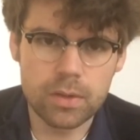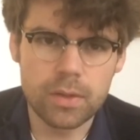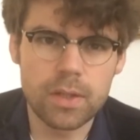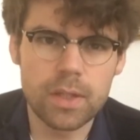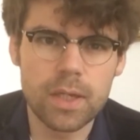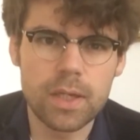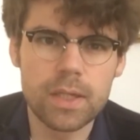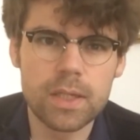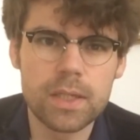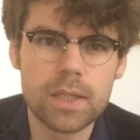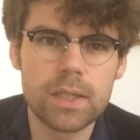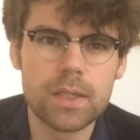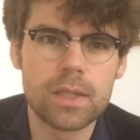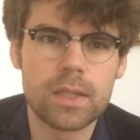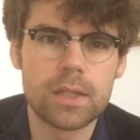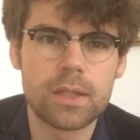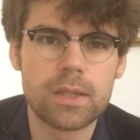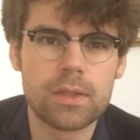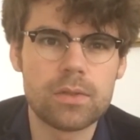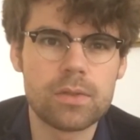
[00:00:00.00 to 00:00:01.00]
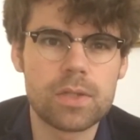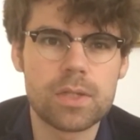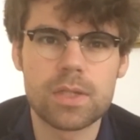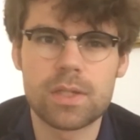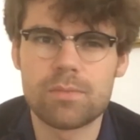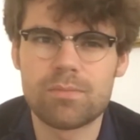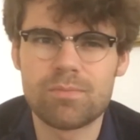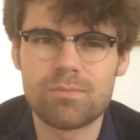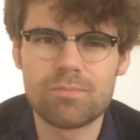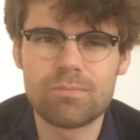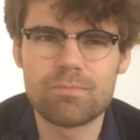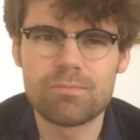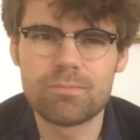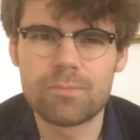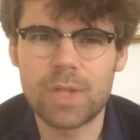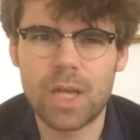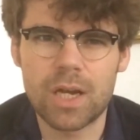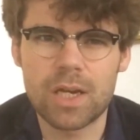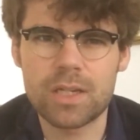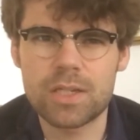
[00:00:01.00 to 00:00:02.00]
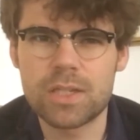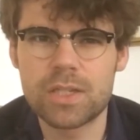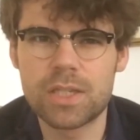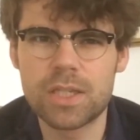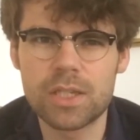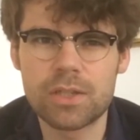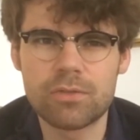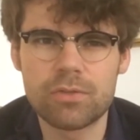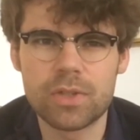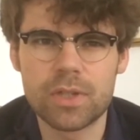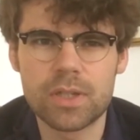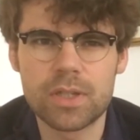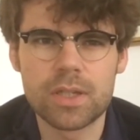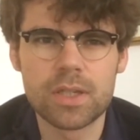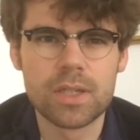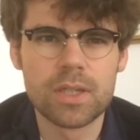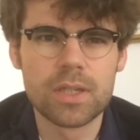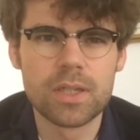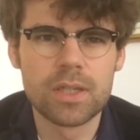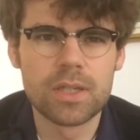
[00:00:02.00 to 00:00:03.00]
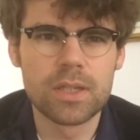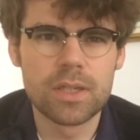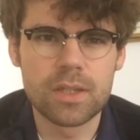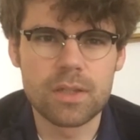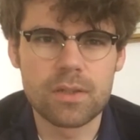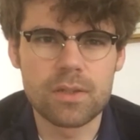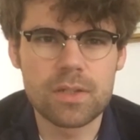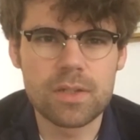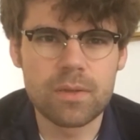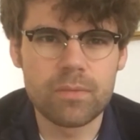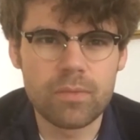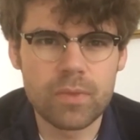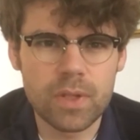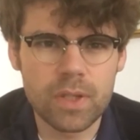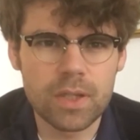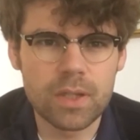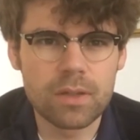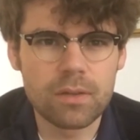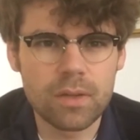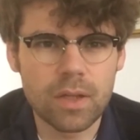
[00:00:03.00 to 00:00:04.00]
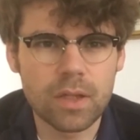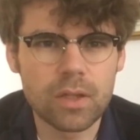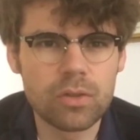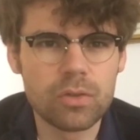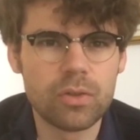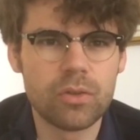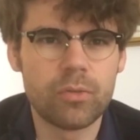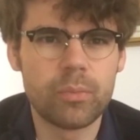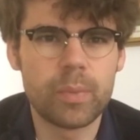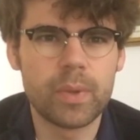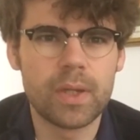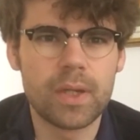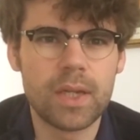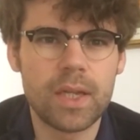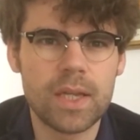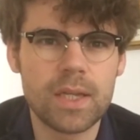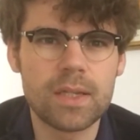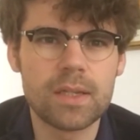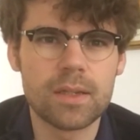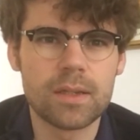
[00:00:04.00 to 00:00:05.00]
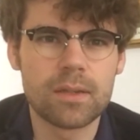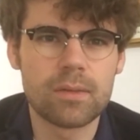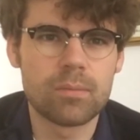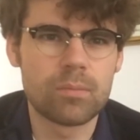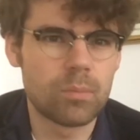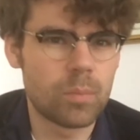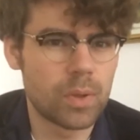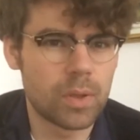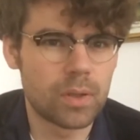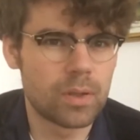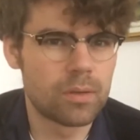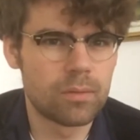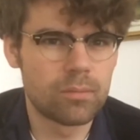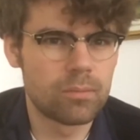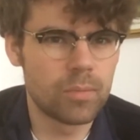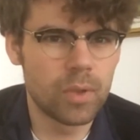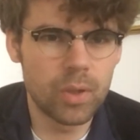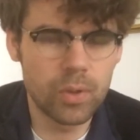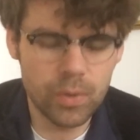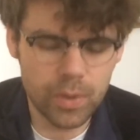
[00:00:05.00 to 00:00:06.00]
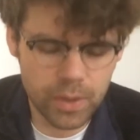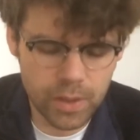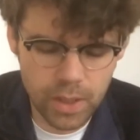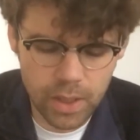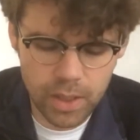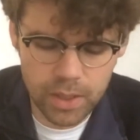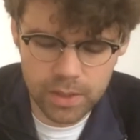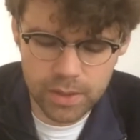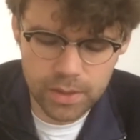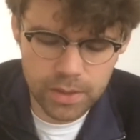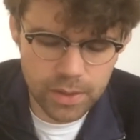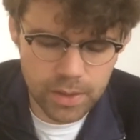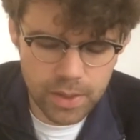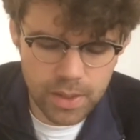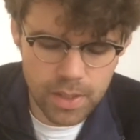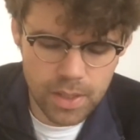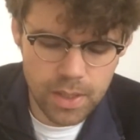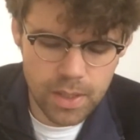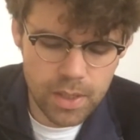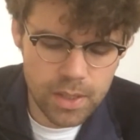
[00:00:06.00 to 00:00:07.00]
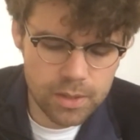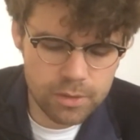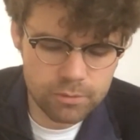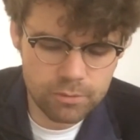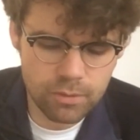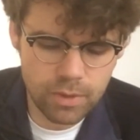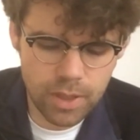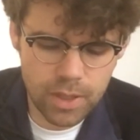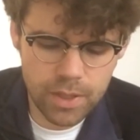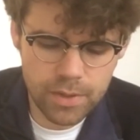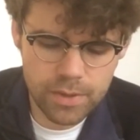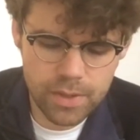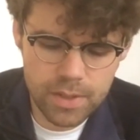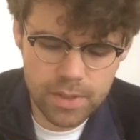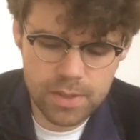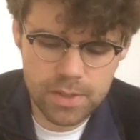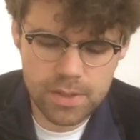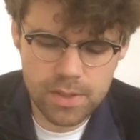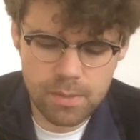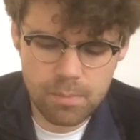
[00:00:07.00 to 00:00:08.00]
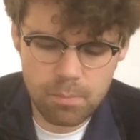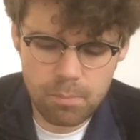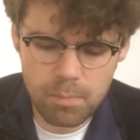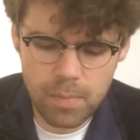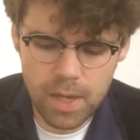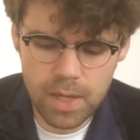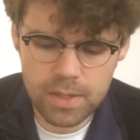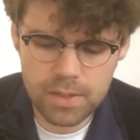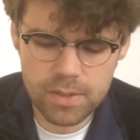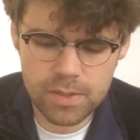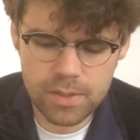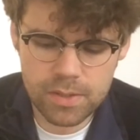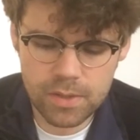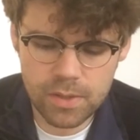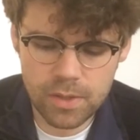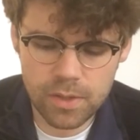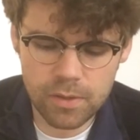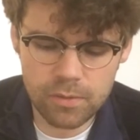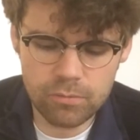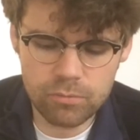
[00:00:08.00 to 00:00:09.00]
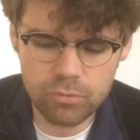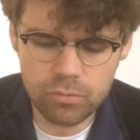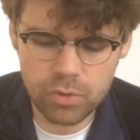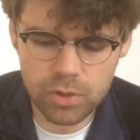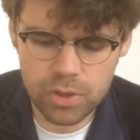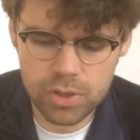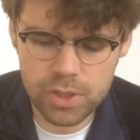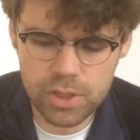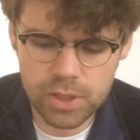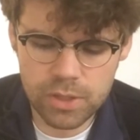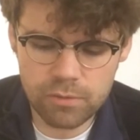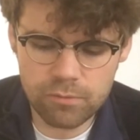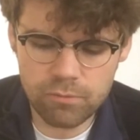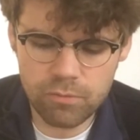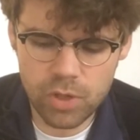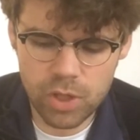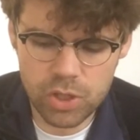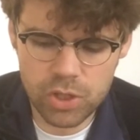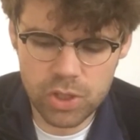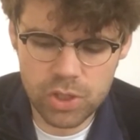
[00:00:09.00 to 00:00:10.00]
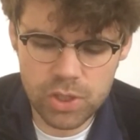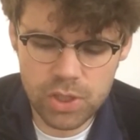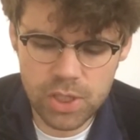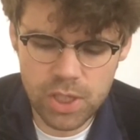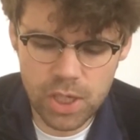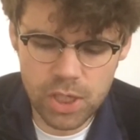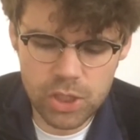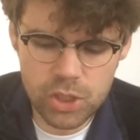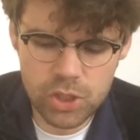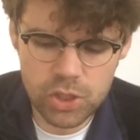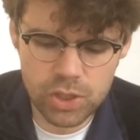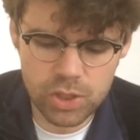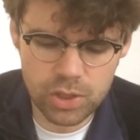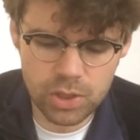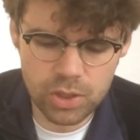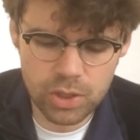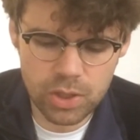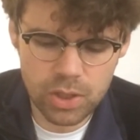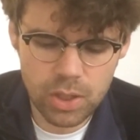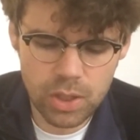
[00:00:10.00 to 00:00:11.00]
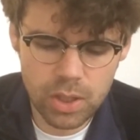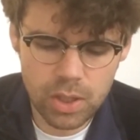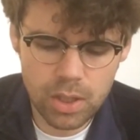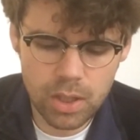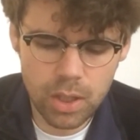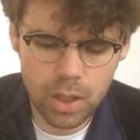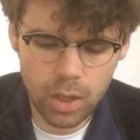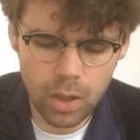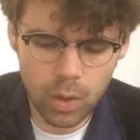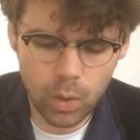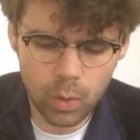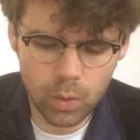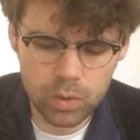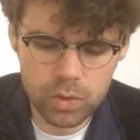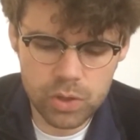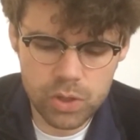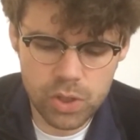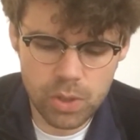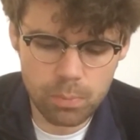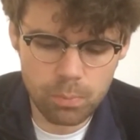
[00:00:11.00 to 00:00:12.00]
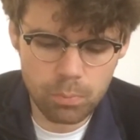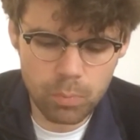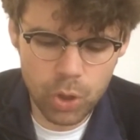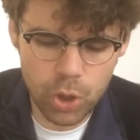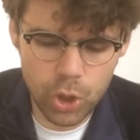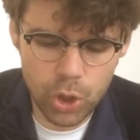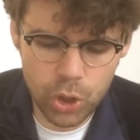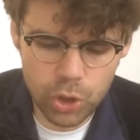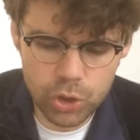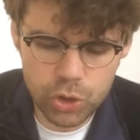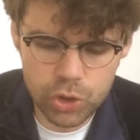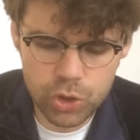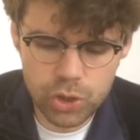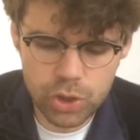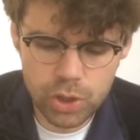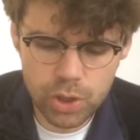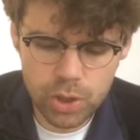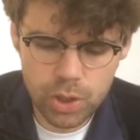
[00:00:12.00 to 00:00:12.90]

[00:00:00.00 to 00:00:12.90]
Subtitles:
The idea that there's some dark secret, there's something that could have been hidden, but no, it can't. Rather, as a mass of rotting vegetation, long submerged,